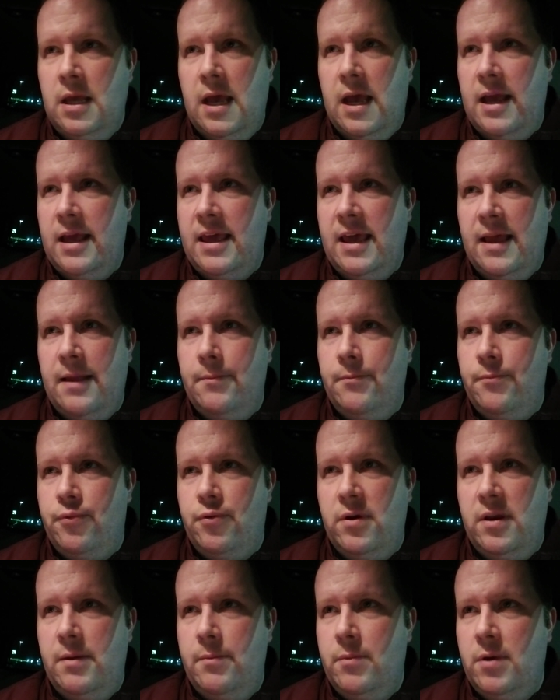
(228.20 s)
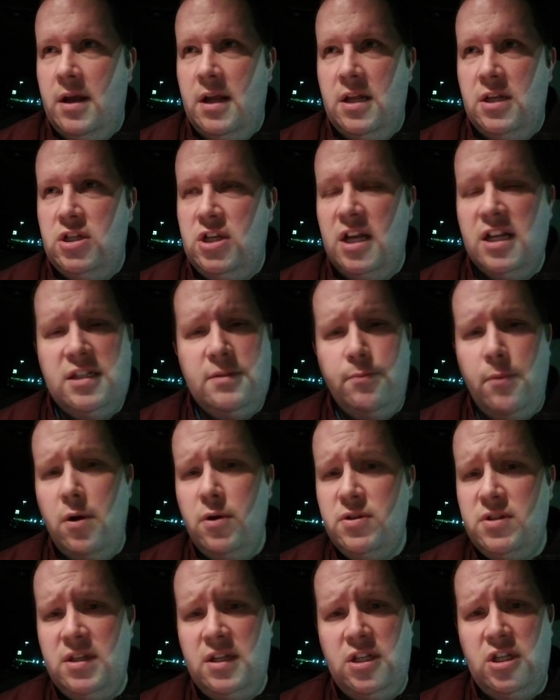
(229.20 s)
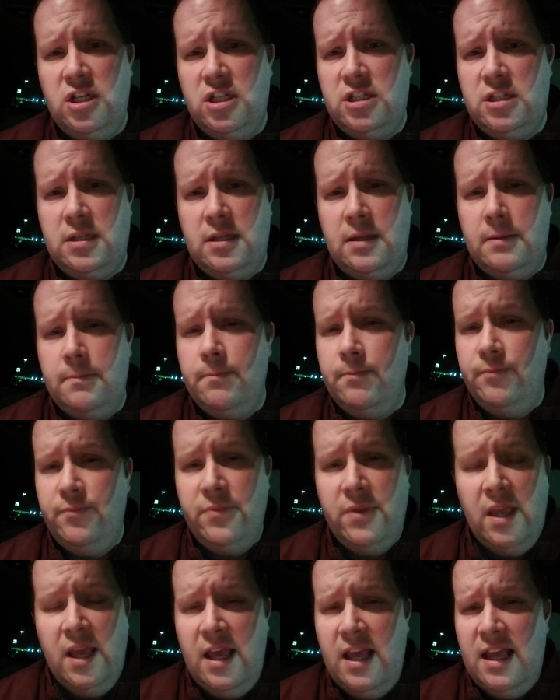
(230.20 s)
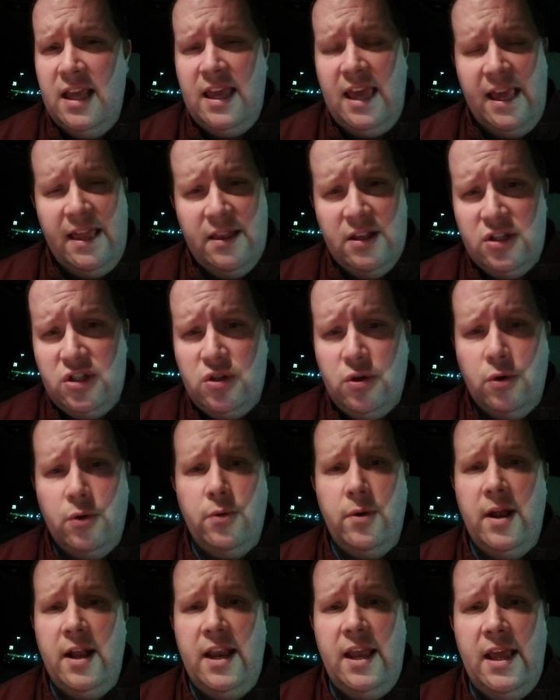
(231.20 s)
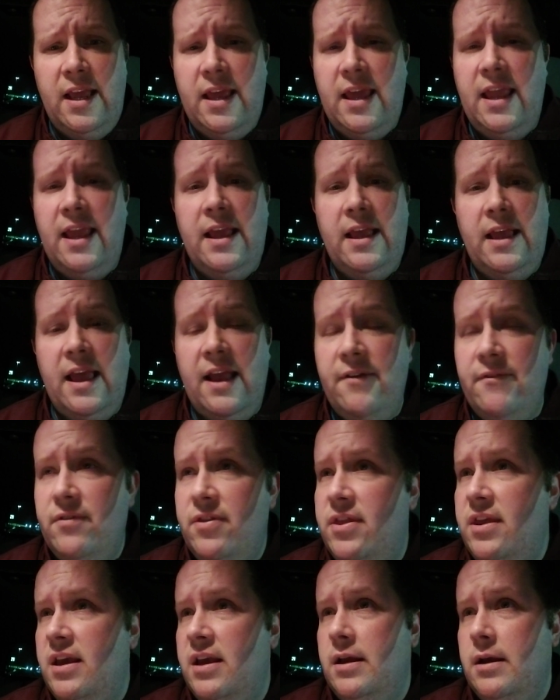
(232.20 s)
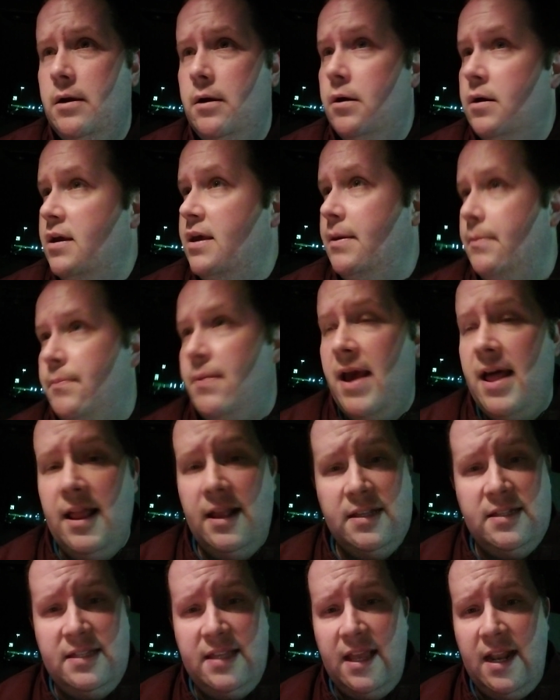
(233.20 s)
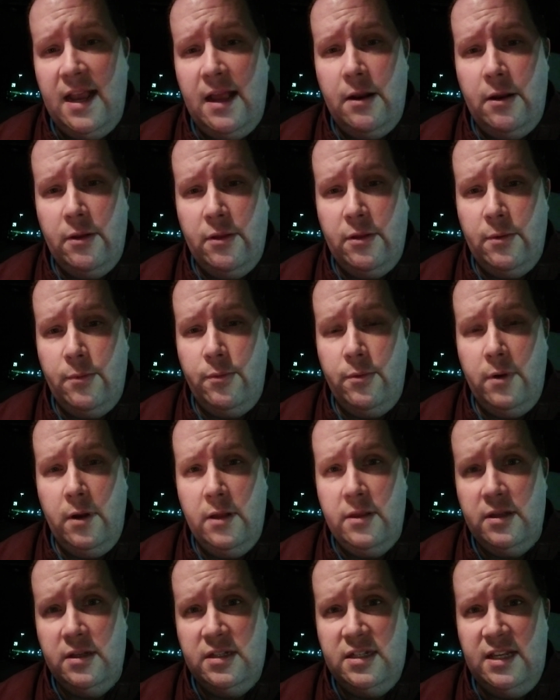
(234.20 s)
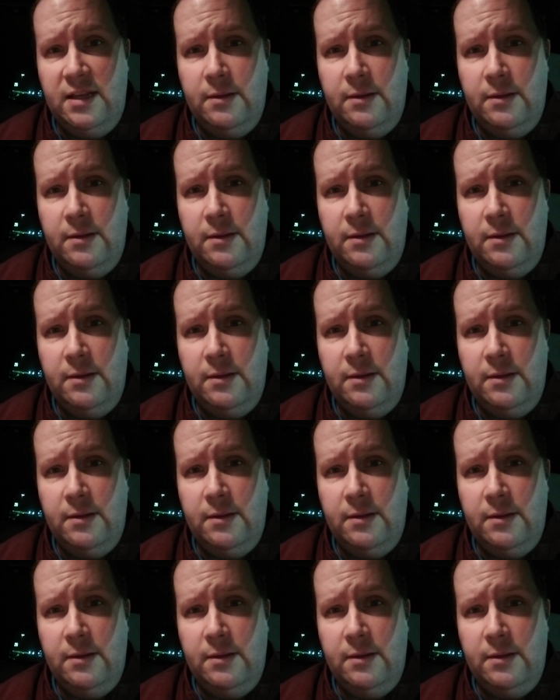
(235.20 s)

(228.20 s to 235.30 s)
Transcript: again, pretty much, it's mostly just getting the store ready, getting pallets set out on the